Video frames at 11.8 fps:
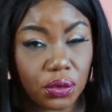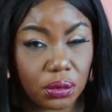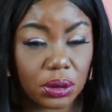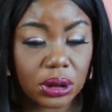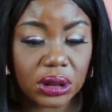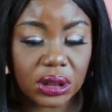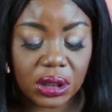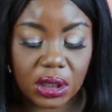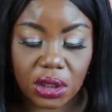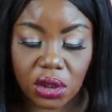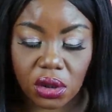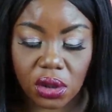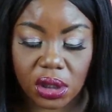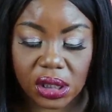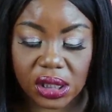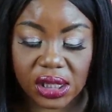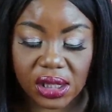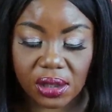really
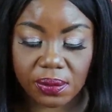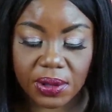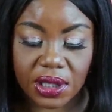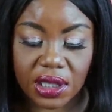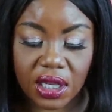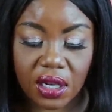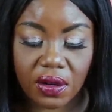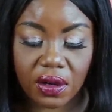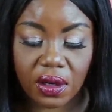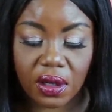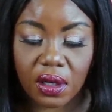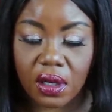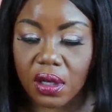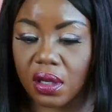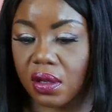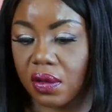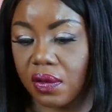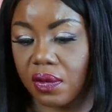enjoying this mascara.
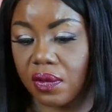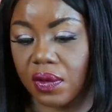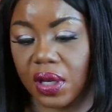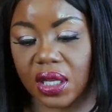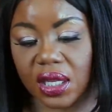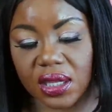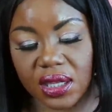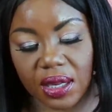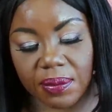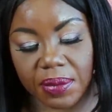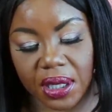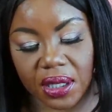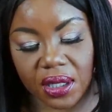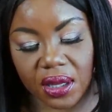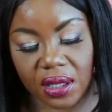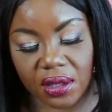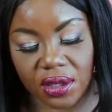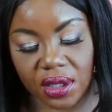I guess they bent
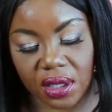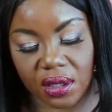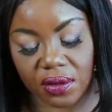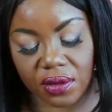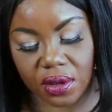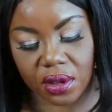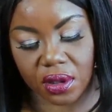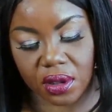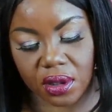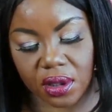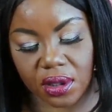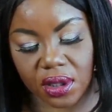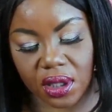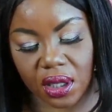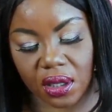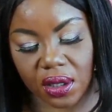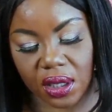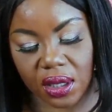it themselves, huh? Cause it
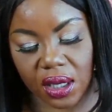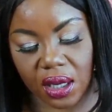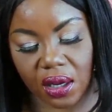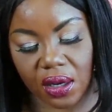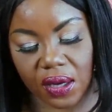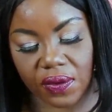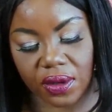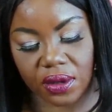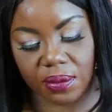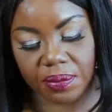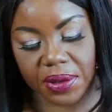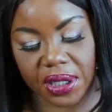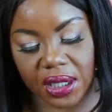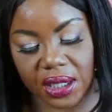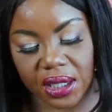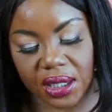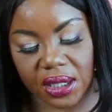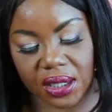all had, they all have a little
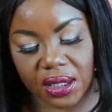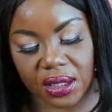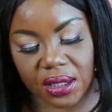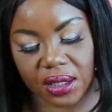bend in it.